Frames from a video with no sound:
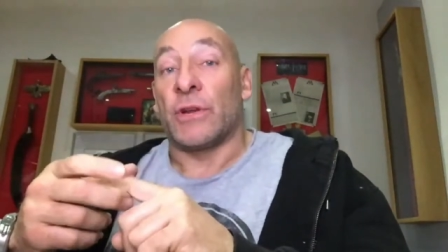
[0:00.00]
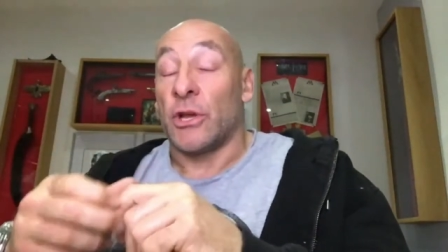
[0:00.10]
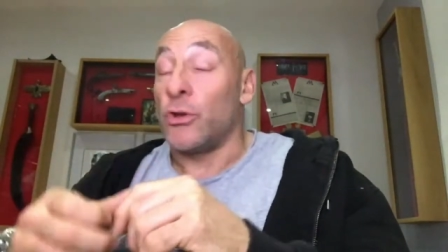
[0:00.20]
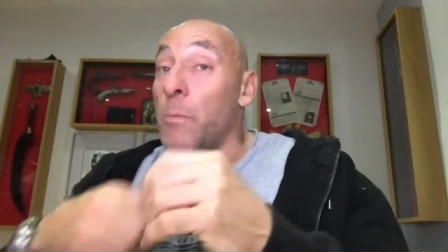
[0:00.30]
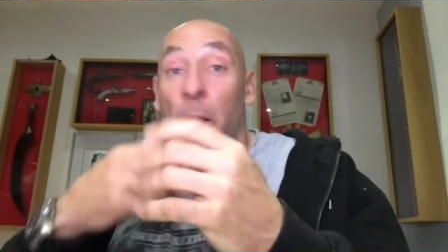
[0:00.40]

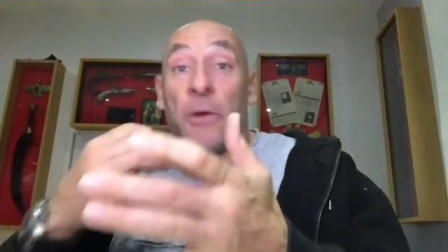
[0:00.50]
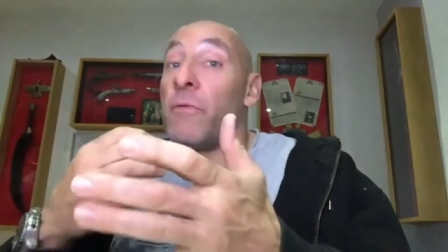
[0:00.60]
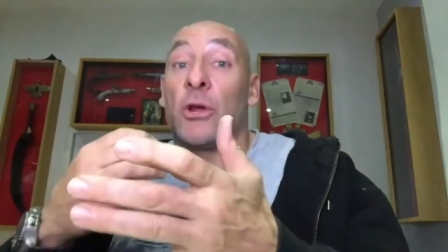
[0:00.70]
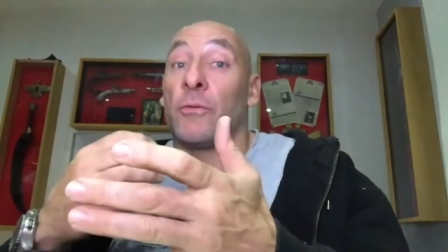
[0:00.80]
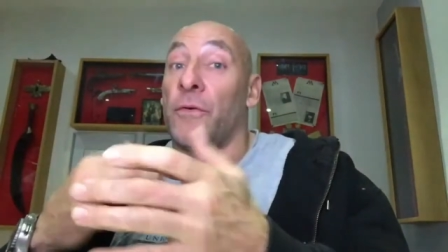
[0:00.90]
So you might be a
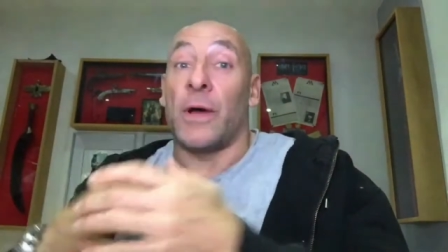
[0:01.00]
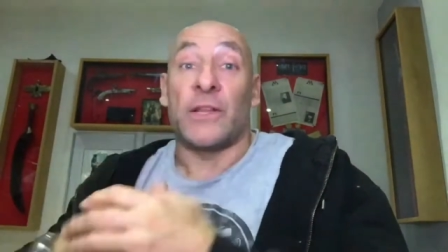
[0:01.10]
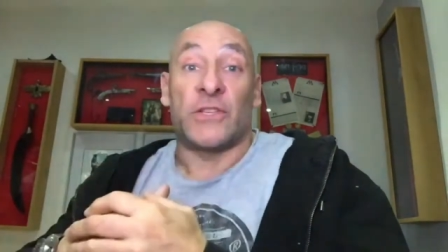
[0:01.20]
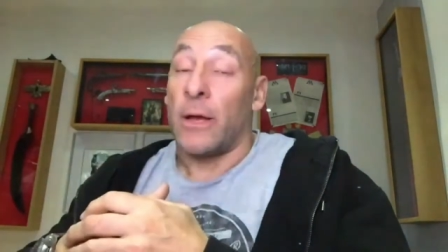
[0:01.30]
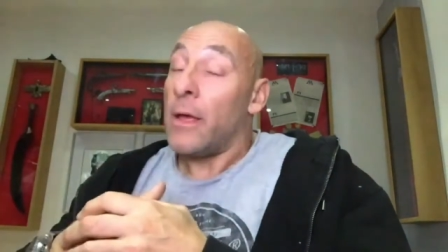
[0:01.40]
really good
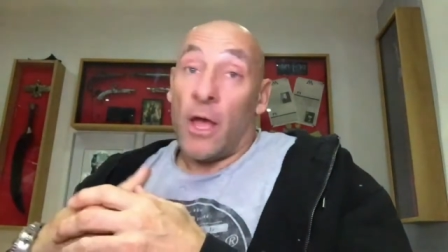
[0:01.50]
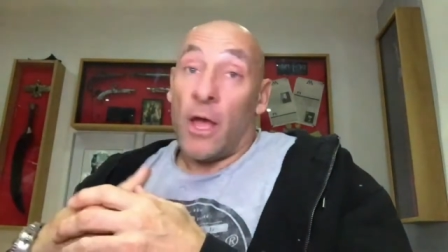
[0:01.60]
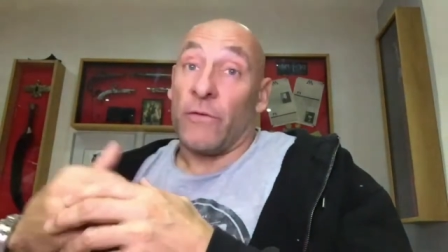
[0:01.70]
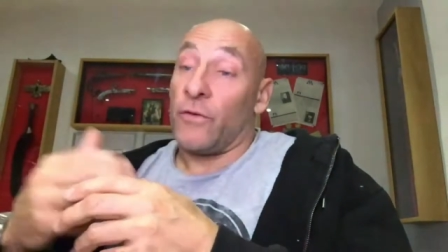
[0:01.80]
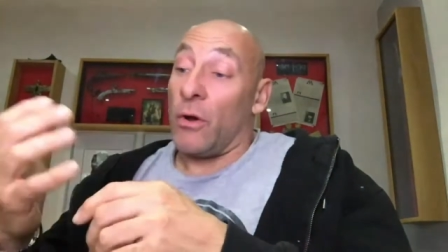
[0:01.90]
fighter
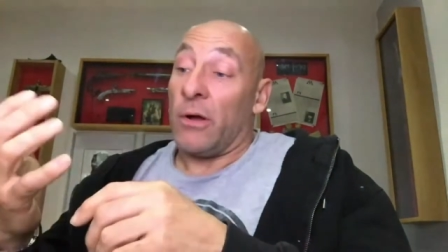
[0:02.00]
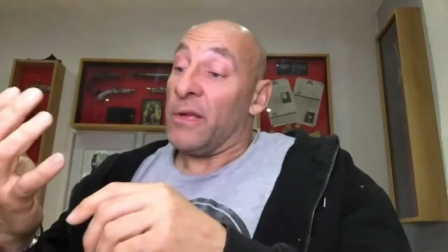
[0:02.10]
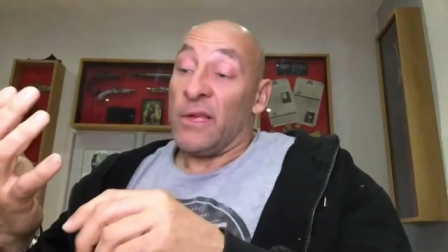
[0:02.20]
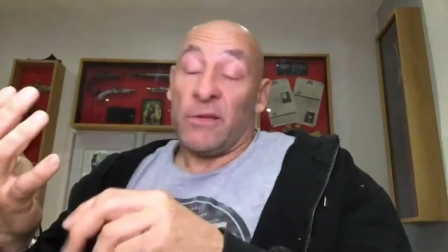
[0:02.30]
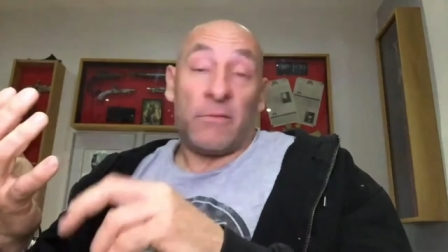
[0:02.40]
and have got
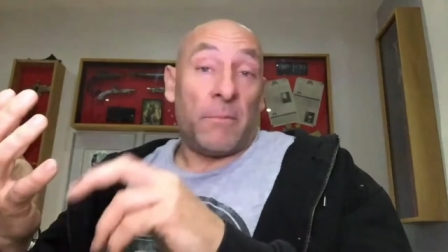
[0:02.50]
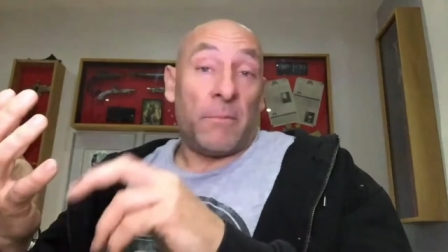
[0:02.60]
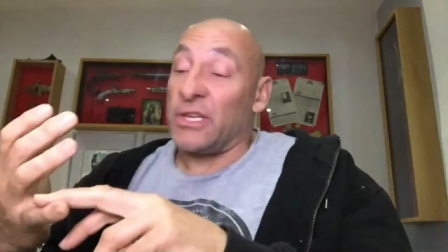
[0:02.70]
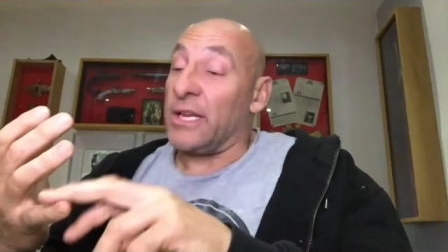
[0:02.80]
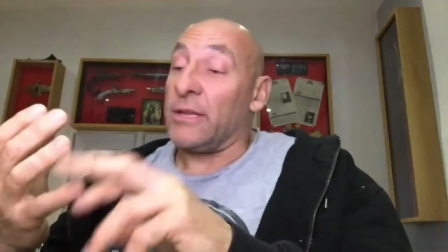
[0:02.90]

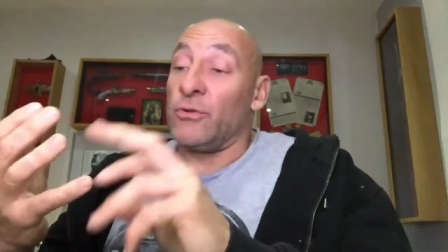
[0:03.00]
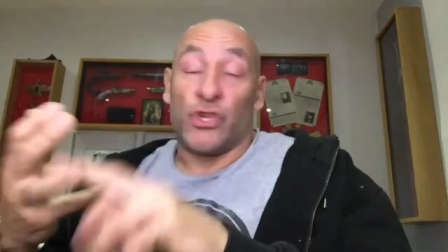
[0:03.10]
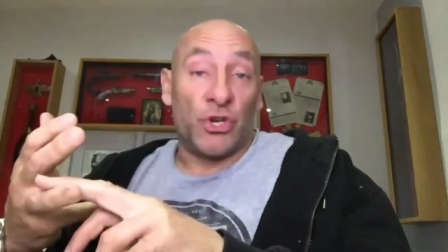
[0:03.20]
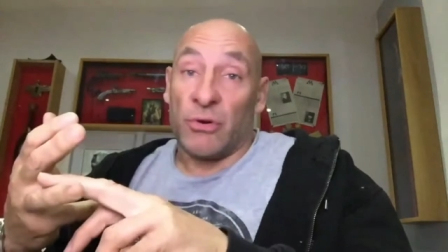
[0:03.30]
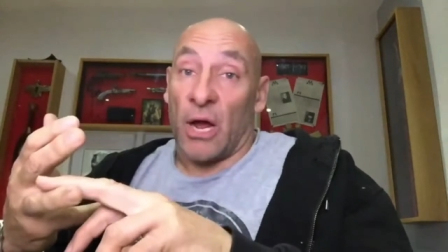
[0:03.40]
boxing,
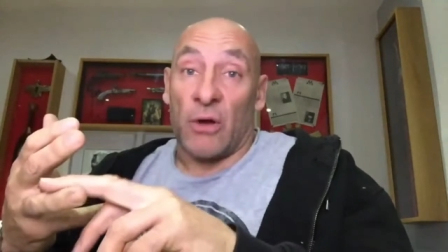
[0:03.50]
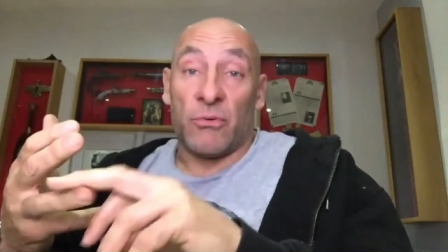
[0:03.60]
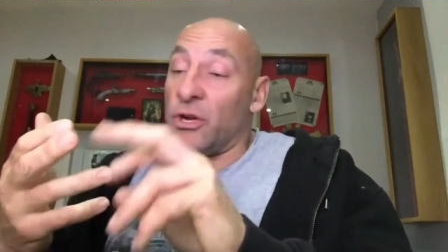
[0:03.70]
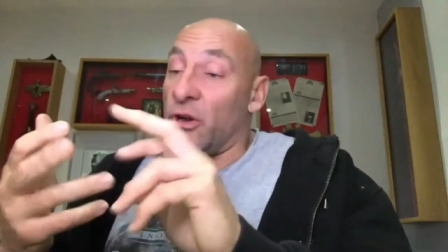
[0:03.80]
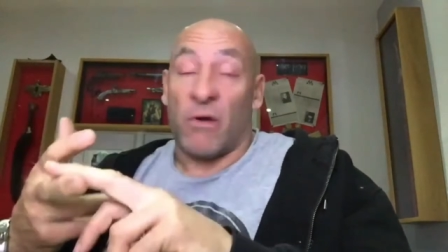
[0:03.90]

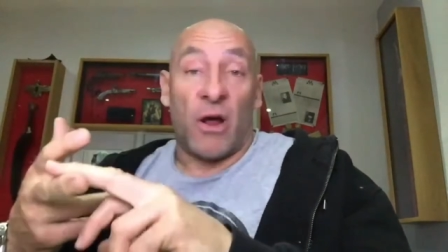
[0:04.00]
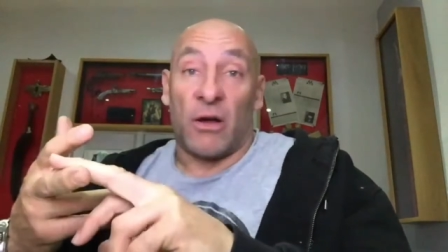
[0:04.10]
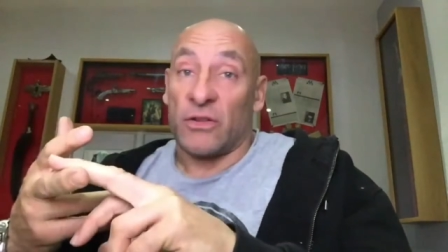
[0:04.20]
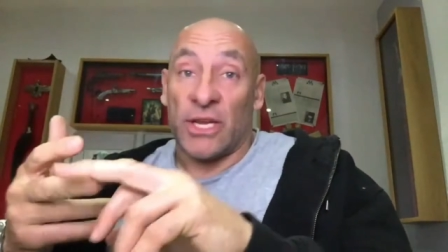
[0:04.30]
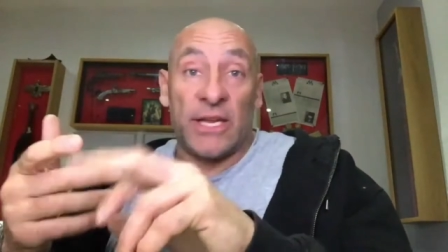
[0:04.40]
judo,
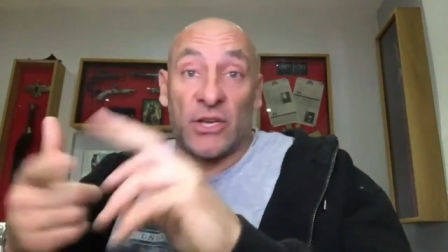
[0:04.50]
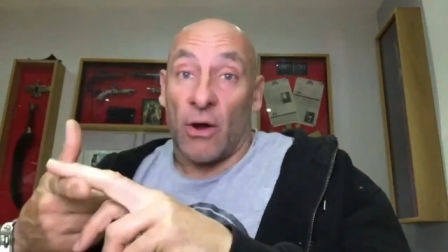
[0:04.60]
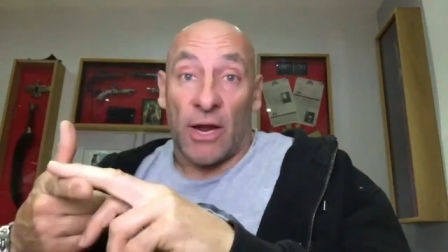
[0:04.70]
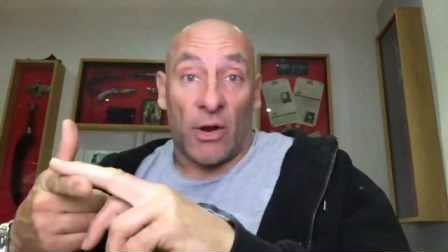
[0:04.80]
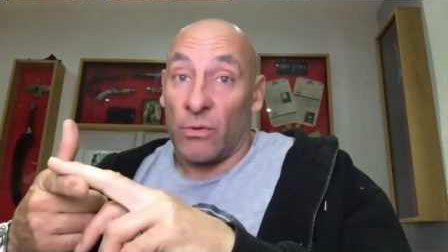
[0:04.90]
karate,
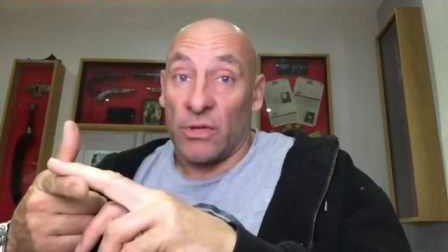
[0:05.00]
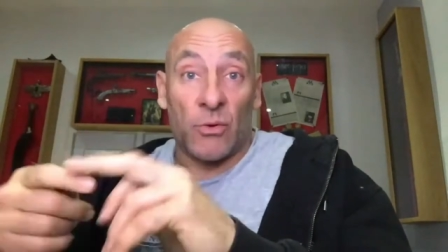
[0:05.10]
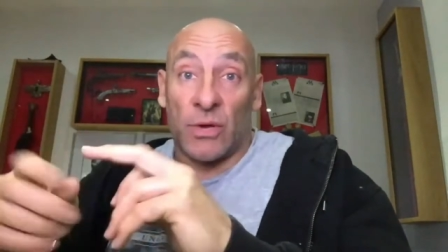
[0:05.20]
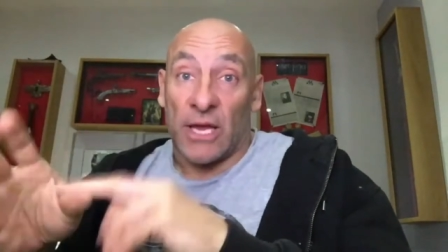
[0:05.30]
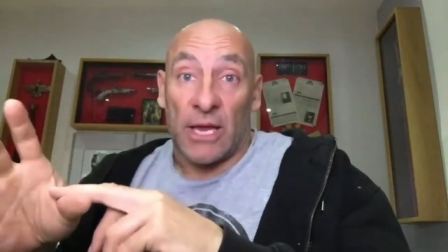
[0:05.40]

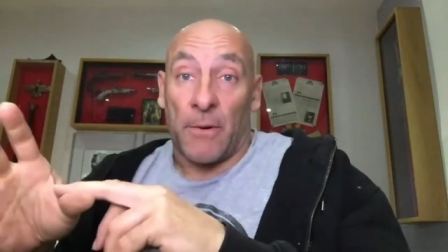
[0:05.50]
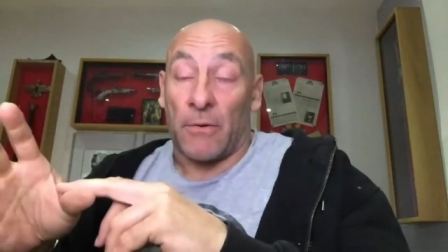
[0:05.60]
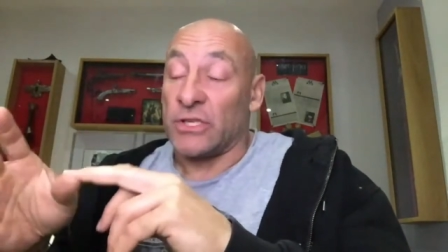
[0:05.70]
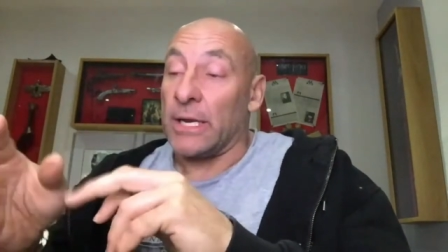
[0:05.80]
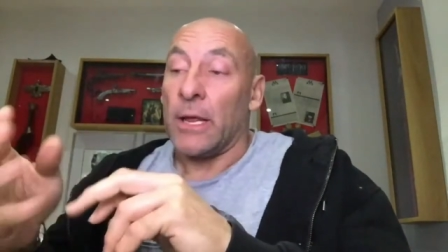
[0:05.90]
taekwondo,
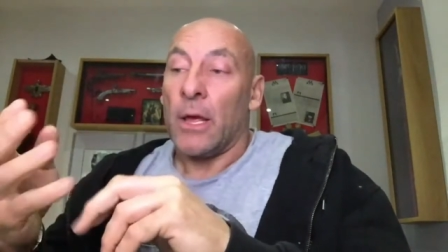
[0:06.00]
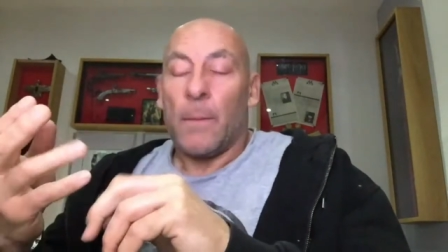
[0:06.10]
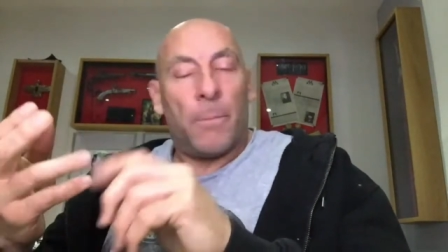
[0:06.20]
kickboxing.